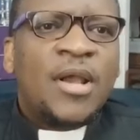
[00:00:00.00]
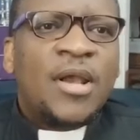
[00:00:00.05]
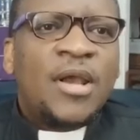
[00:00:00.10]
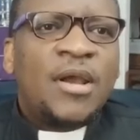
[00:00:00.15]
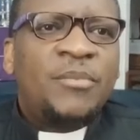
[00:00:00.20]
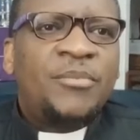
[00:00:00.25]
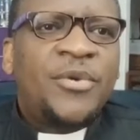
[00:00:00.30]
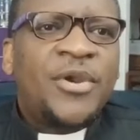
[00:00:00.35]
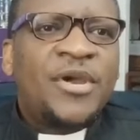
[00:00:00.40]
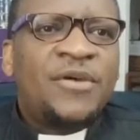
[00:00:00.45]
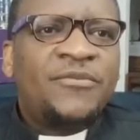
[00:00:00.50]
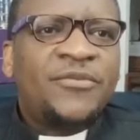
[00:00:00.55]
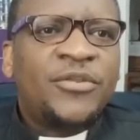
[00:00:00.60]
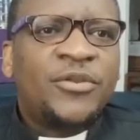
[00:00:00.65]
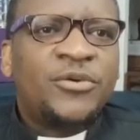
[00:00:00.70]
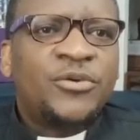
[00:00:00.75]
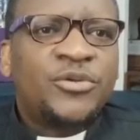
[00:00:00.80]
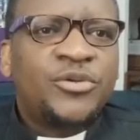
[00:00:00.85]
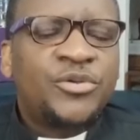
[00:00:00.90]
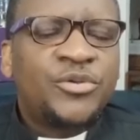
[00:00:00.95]
A prayer for
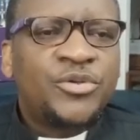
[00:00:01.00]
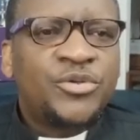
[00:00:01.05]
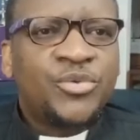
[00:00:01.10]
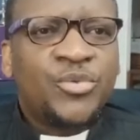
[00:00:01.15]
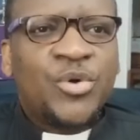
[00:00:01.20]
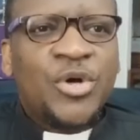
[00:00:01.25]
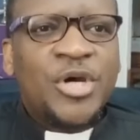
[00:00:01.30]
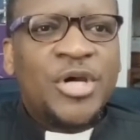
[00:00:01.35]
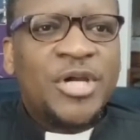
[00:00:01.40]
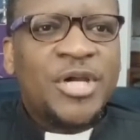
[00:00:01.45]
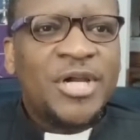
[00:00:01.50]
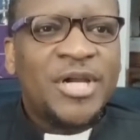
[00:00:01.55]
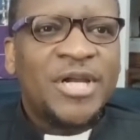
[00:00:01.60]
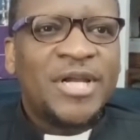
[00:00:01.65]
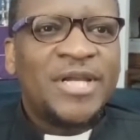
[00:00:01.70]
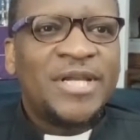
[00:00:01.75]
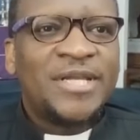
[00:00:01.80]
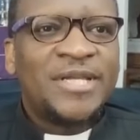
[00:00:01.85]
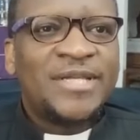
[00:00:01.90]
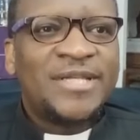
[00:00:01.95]
those whose work
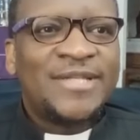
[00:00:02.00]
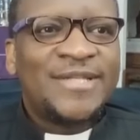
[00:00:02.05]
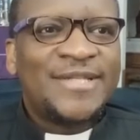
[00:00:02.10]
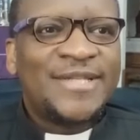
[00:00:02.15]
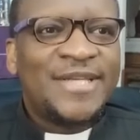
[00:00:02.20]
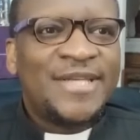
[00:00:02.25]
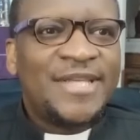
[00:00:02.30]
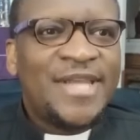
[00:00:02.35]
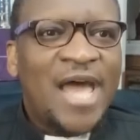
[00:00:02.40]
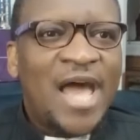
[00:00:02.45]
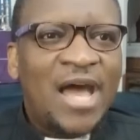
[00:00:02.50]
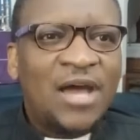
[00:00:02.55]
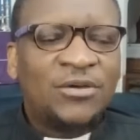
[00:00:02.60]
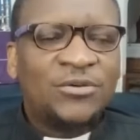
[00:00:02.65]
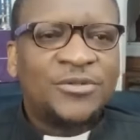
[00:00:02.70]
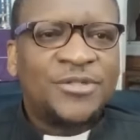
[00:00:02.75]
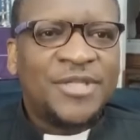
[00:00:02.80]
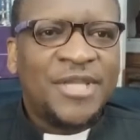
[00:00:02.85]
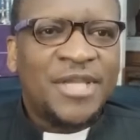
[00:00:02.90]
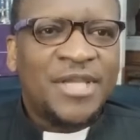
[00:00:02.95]
is in
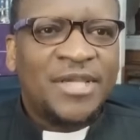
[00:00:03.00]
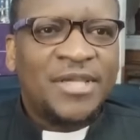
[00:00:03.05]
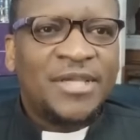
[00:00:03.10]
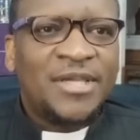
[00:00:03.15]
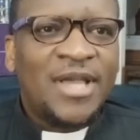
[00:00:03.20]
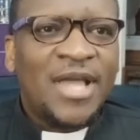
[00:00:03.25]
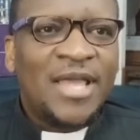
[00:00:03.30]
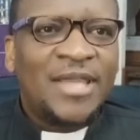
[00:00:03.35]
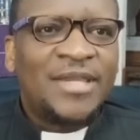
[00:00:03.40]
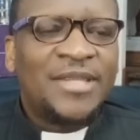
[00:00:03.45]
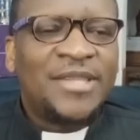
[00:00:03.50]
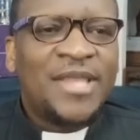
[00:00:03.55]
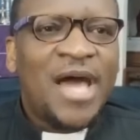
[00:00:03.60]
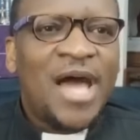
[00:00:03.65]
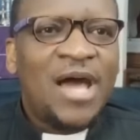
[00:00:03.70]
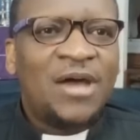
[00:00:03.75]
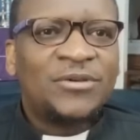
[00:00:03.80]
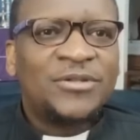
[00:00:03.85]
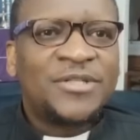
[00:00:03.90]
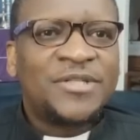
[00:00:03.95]
housing and in the
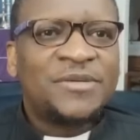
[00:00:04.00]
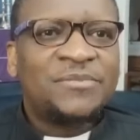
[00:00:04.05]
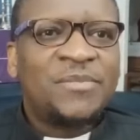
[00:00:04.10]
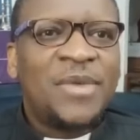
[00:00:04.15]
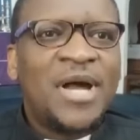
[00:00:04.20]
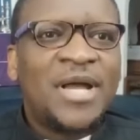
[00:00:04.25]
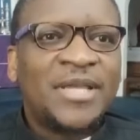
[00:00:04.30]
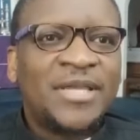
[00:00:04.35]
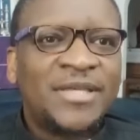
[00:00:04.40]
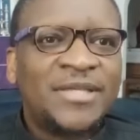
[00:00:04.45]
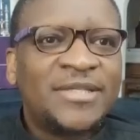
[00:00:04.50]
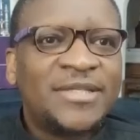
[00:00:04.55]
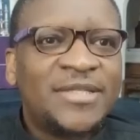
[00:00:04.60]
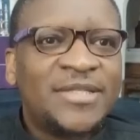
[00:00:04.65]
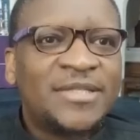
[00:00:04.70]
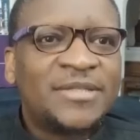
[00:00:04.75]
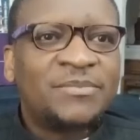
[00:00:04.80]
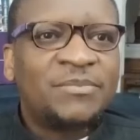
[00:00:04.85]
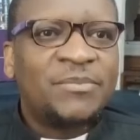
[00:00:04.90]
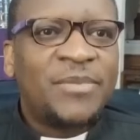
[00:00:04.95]
housing
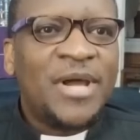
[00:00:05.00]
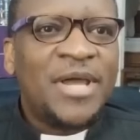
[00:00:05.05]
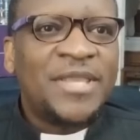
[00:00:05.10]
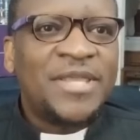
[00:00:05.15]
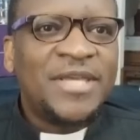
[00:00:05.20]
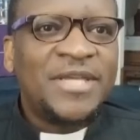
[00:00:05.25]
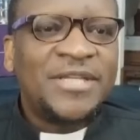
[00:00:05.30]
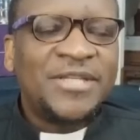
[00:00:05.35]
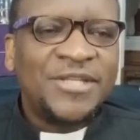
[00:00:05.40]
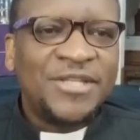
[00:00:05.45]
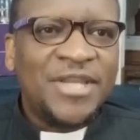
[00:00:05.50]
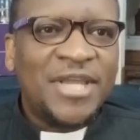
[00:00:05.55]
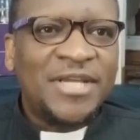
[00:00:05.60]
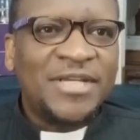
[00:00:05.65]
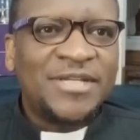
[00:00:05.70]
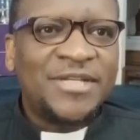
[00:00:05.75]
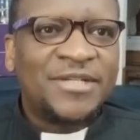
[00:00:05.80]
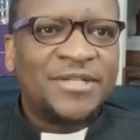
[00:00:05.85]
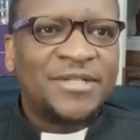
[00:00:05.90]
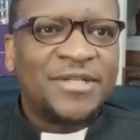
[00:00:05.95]
markets by the
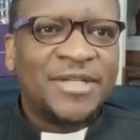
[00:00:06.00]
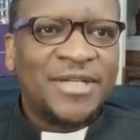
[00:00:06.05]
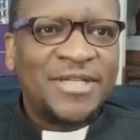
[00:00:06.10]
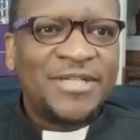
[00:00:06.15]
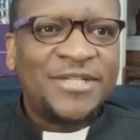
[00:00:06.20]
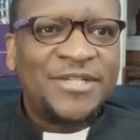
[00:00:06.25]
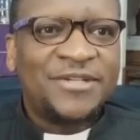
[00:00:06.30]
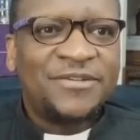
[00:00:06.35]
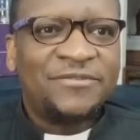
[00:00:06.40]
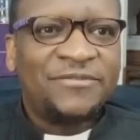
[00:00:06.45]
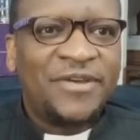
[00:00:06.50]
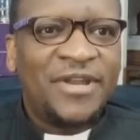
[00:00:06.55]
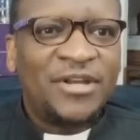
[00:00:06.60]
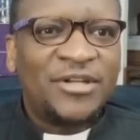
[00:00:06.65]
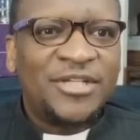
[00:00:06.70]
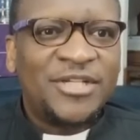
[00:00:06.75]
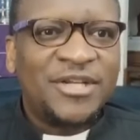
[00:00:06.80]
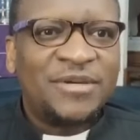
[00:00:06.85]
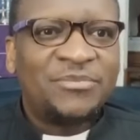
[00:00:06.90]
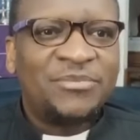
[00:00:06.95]
International Christian
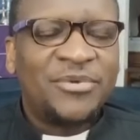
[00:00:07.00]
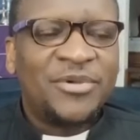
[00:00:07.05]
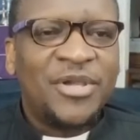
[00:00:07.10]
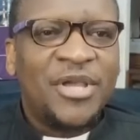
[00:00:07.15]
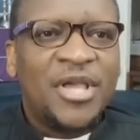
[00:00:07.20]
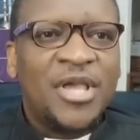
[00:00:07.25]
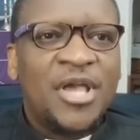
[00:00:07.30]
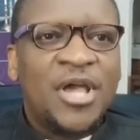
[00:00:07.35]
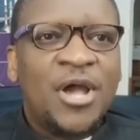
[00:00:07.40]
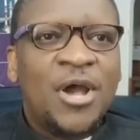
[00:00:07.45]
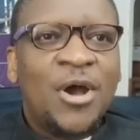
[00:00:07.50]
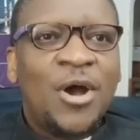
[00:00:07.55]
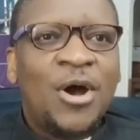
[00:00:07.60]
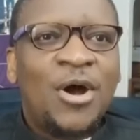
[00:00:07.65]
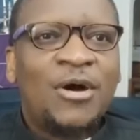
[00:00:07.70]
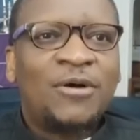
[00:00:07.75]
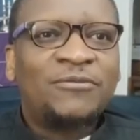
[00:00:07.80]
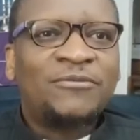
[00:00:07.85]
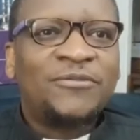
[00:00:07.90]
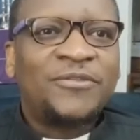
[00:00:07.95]
Fellowship
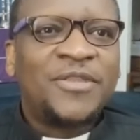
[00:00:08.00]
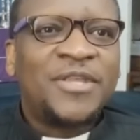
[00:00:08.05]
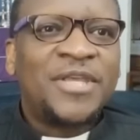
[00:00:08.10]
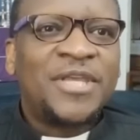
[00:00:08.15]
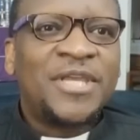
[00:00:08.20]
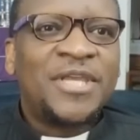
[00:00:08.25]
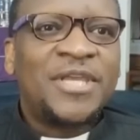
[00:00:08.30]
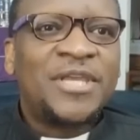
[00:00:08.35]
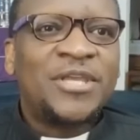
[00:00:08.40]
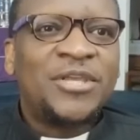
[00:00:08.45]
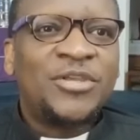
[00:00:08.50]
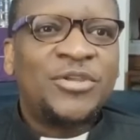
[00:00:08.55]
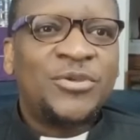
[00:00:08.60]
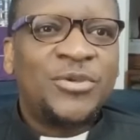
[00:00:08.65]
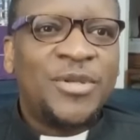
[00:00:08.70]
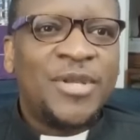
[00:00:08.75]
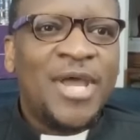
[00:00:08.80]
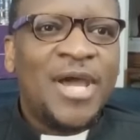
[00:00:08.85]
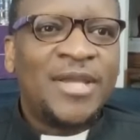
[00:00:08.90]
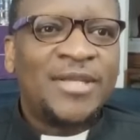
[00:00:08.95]
of the
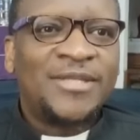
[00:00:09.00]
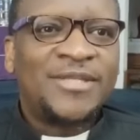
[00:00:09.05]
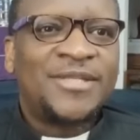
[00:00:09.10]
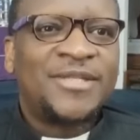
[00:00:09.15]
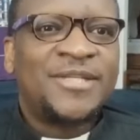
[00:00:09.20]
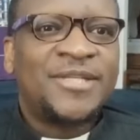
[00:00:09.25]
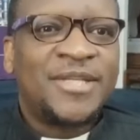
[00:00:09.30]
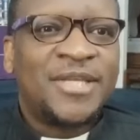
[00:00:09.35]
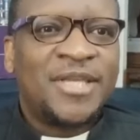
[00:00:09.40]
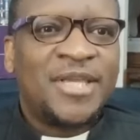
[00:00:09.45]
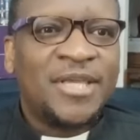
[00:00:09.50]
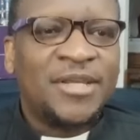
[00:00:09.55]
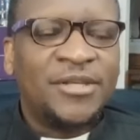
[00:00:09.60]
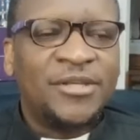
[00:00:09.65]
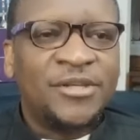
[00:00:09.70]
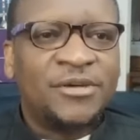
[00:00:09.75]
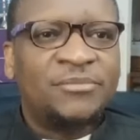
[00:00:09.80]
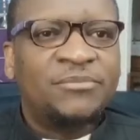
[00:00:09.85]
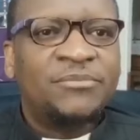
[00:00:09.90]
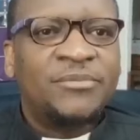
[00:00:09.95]
United
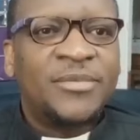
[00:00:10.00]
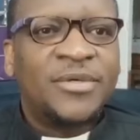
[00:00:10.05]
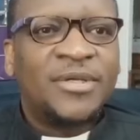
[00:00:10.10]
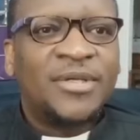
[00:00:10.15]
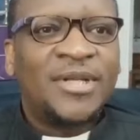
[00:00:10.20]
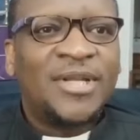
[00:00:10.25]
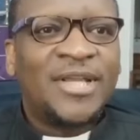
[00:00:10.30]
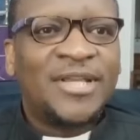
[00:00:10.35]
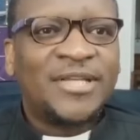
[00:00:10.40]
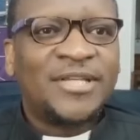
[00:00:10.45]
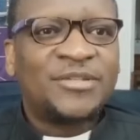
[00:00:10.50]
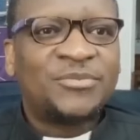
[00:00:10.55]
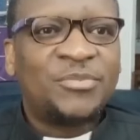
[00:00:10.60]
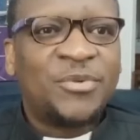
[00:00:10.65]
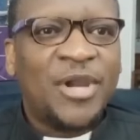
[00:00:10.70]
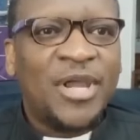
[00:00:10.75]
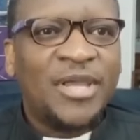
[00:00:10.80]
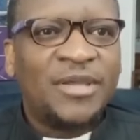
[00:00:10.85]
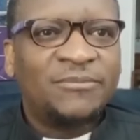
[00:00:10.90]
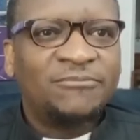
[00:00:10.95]
Kingdom. Let us
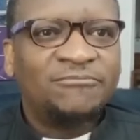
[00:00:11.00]
pray.